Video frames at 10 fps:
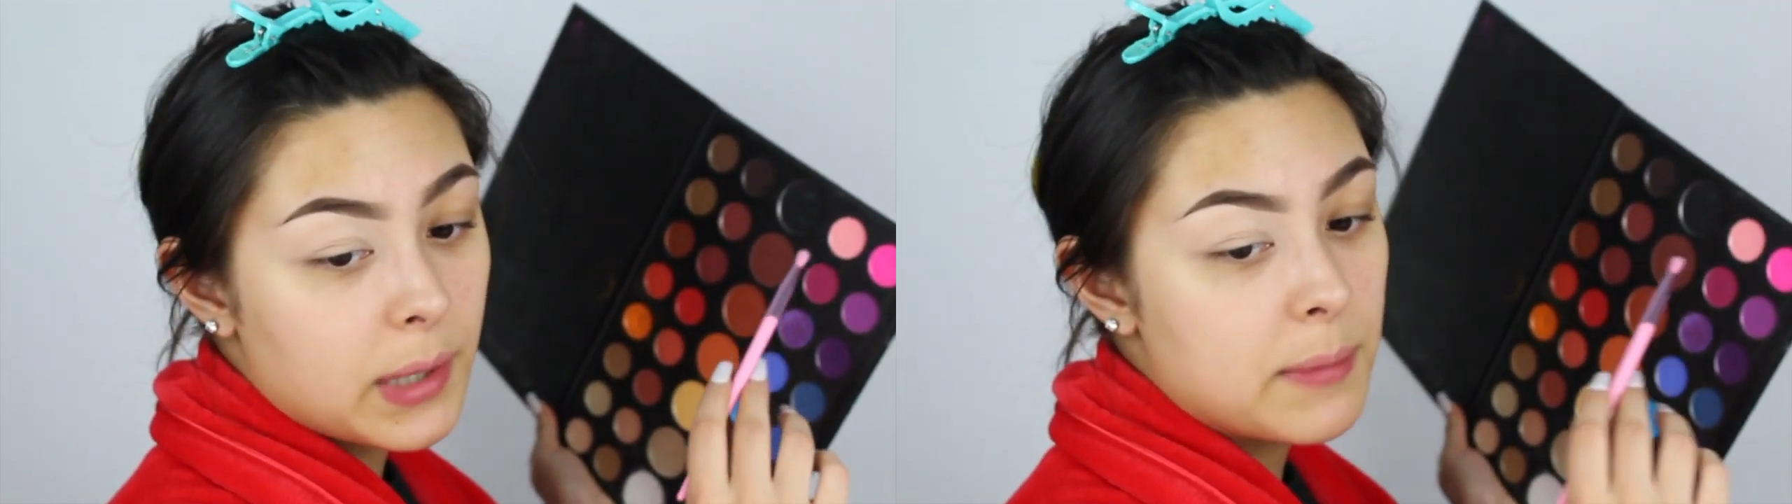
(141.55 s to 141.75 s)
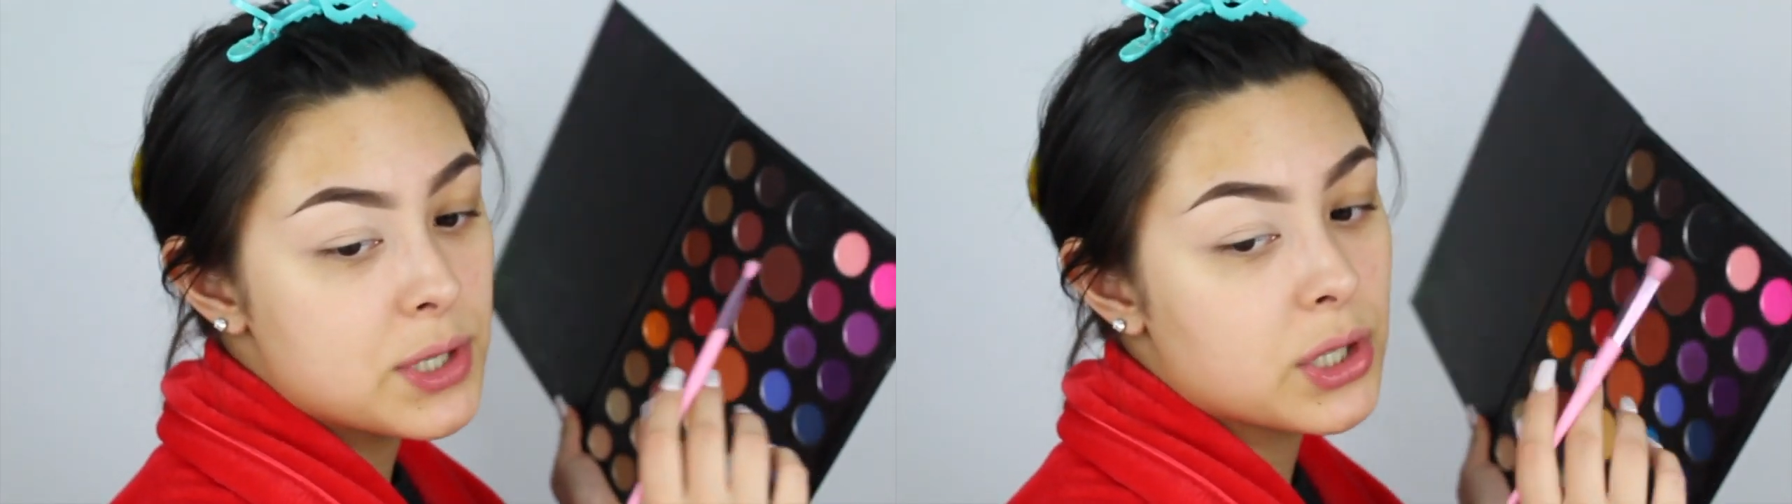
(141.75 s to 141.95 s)

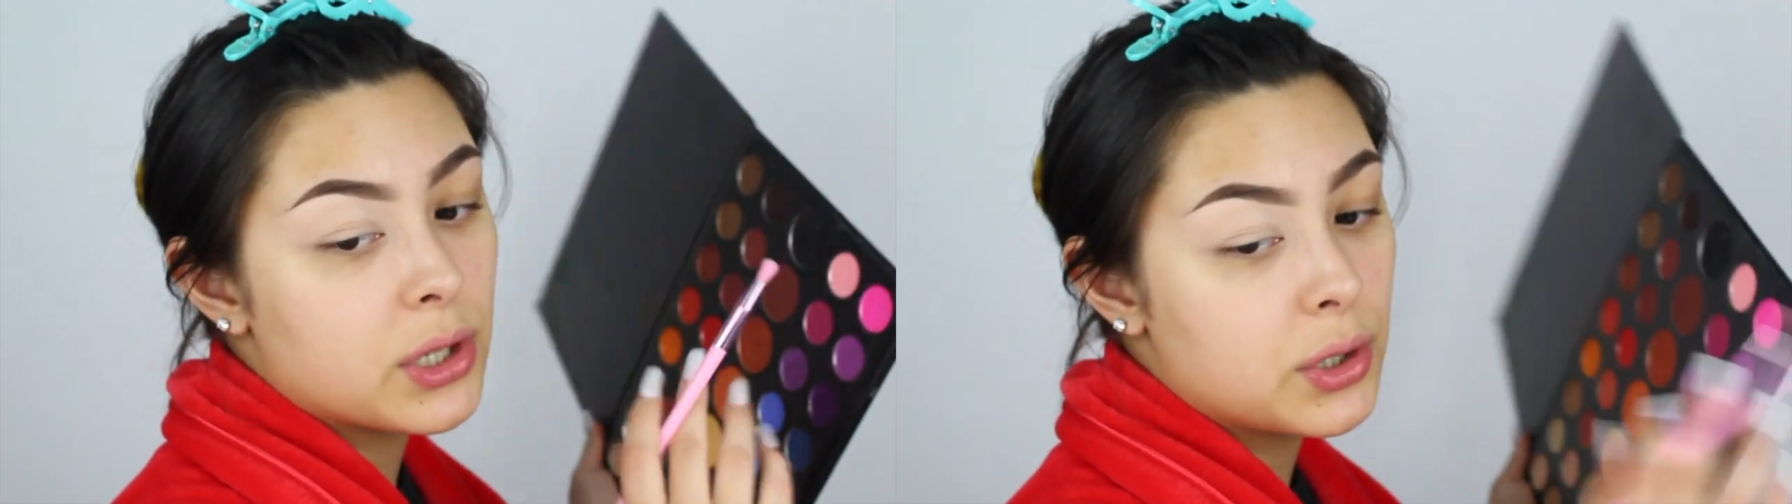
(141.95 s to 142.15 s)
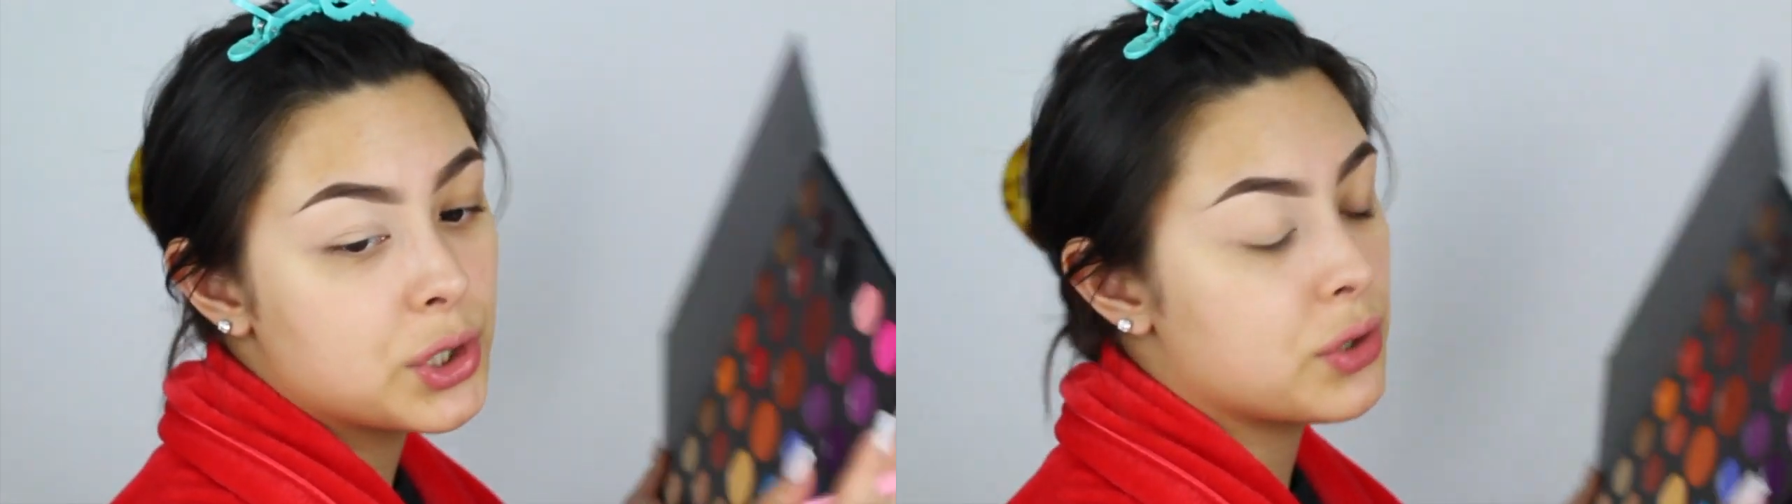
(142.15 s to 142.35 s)
but I'm just
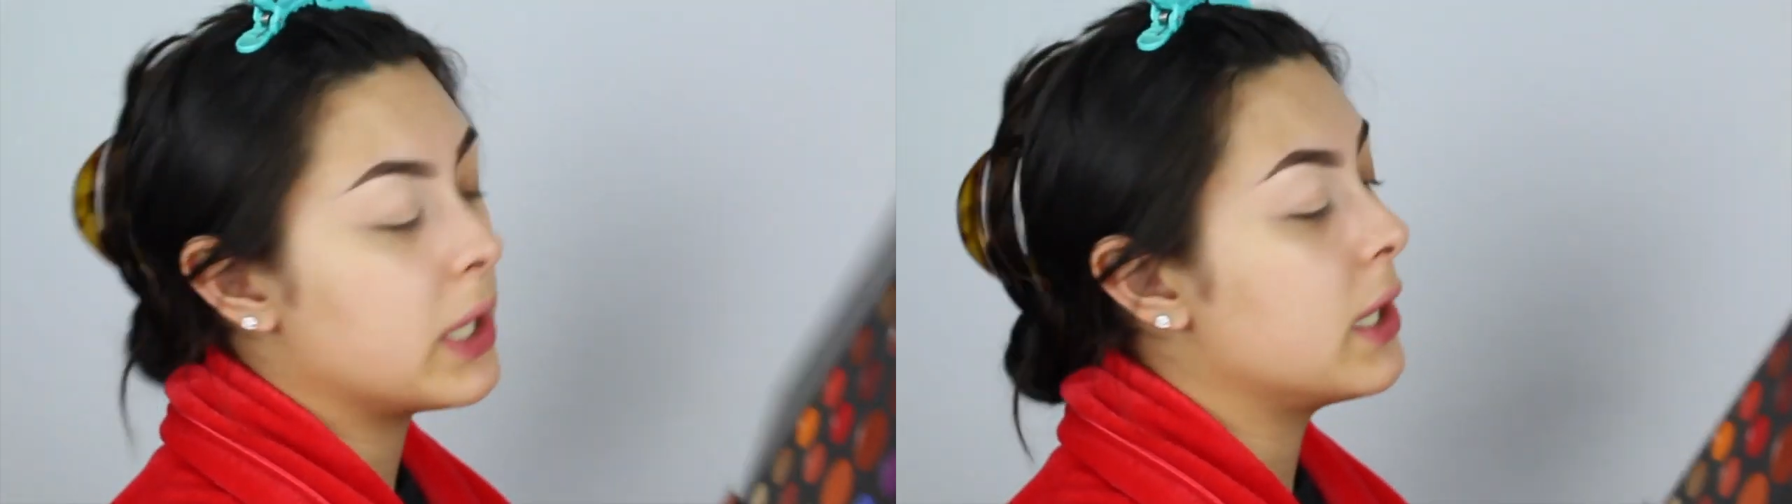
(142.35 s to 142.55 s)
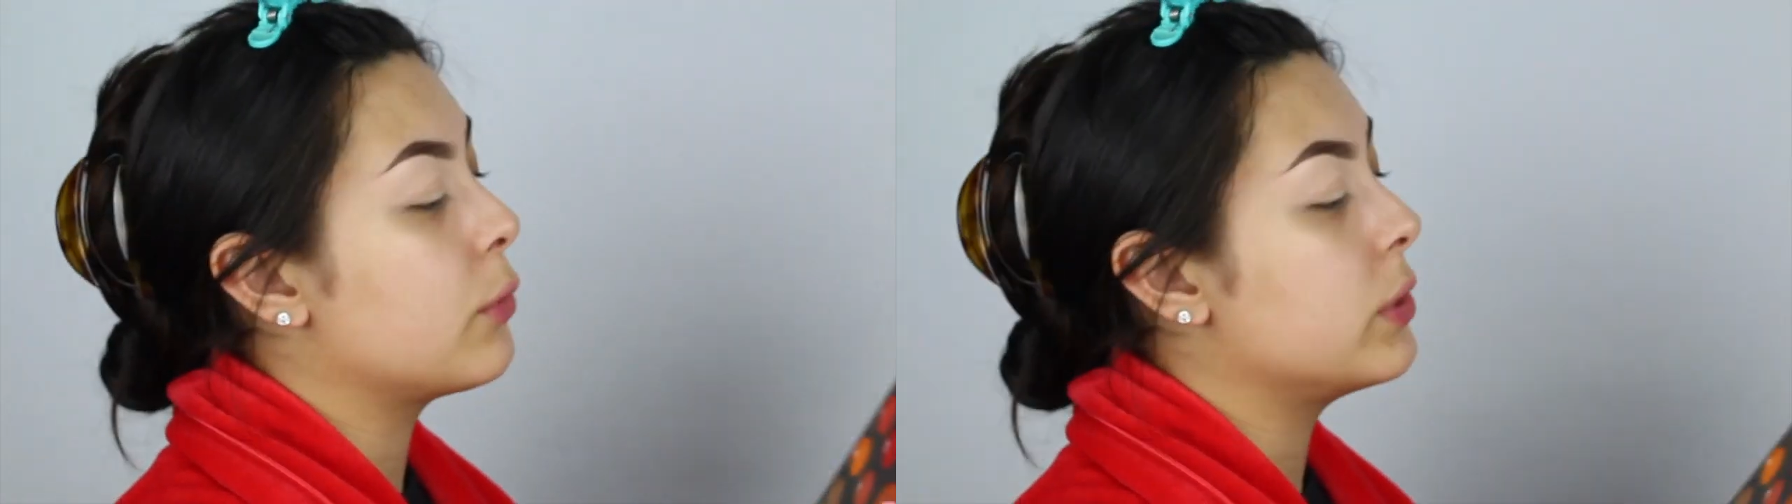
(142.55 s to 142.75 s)
going to go
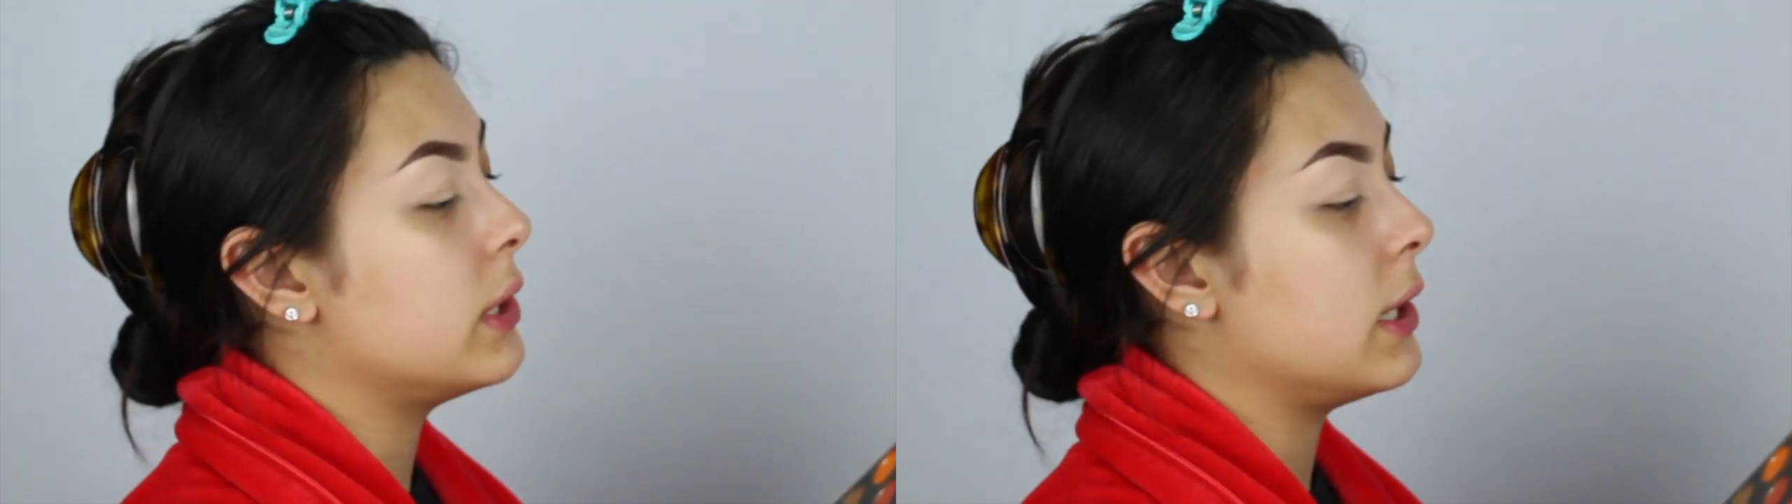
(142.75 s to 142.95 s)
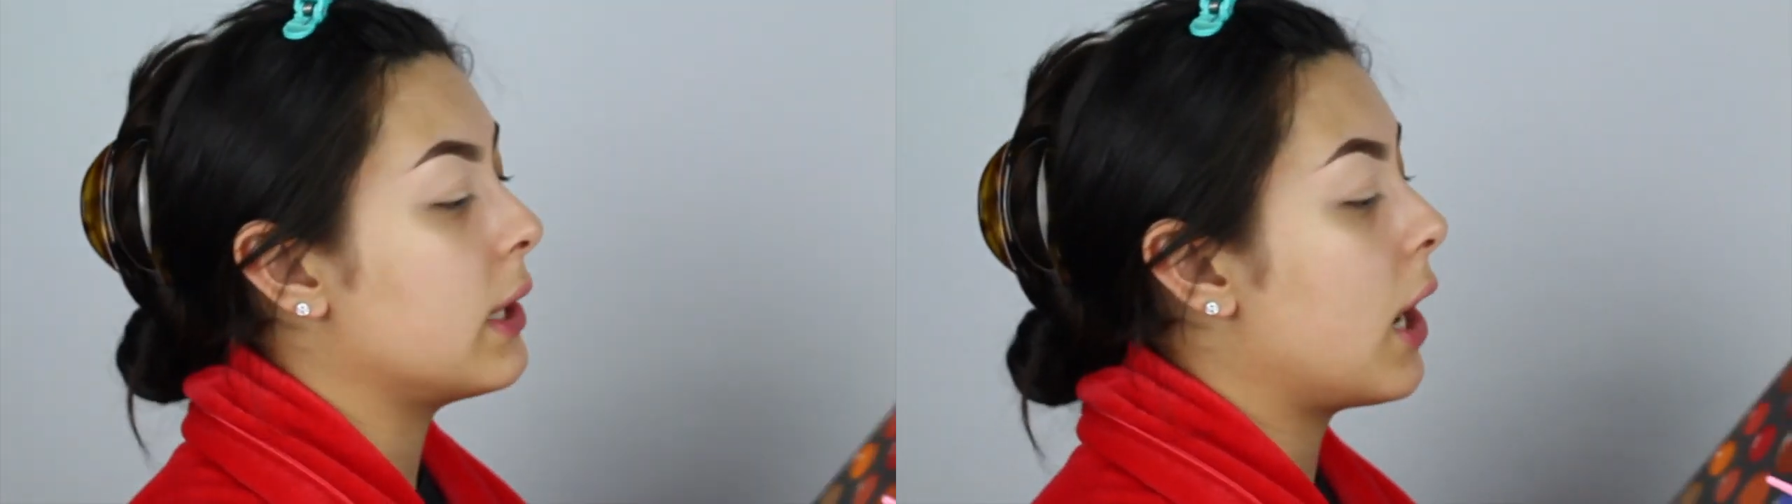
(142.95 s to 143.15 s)
straight in with
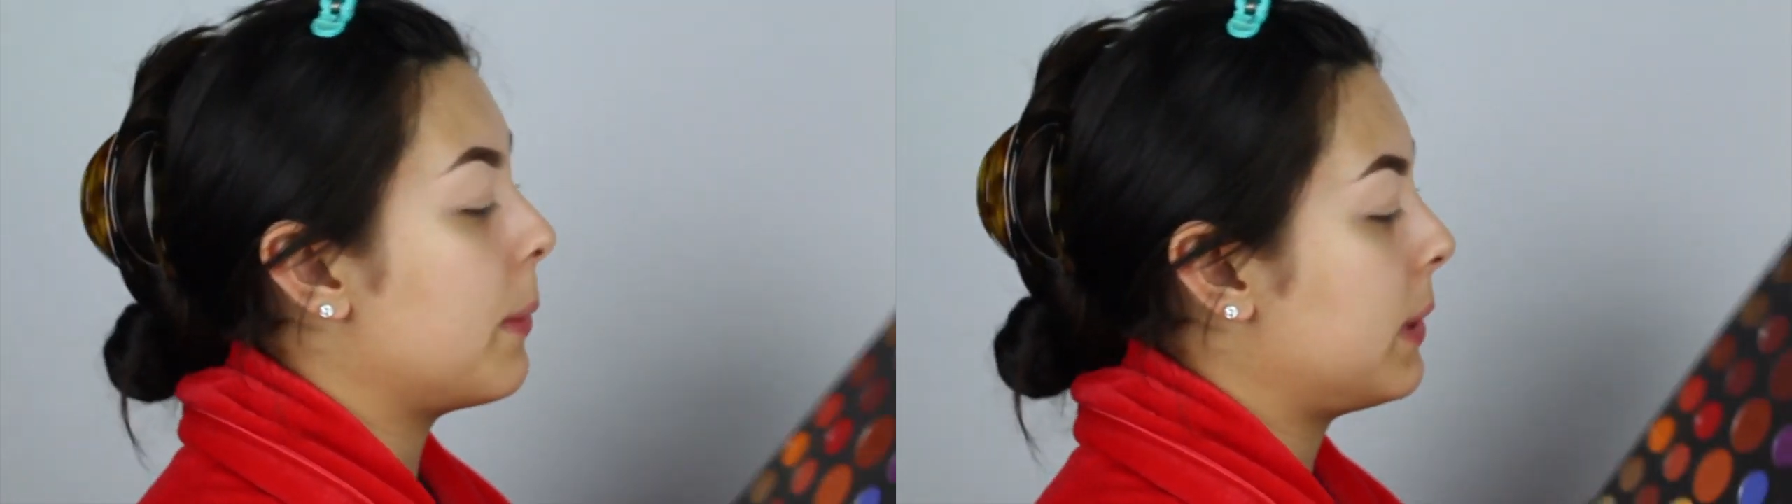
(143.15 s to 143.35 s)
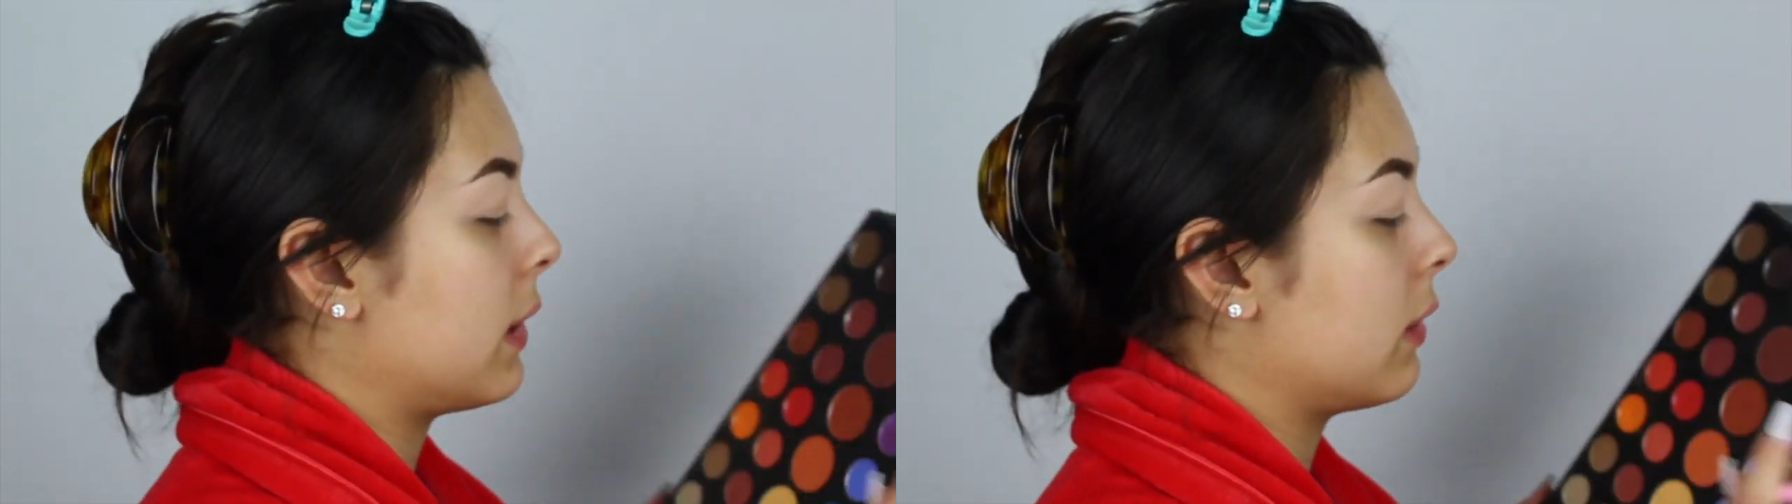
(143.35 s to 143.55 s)
the
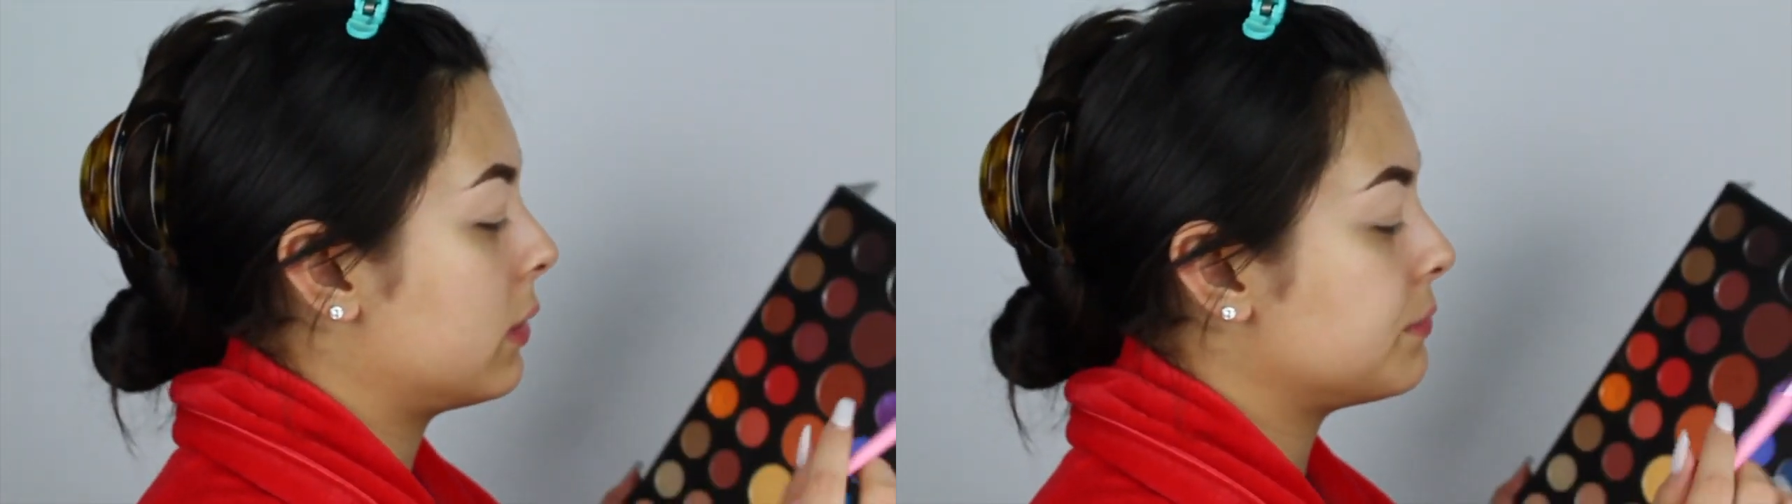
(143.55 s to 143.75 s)
hot pink.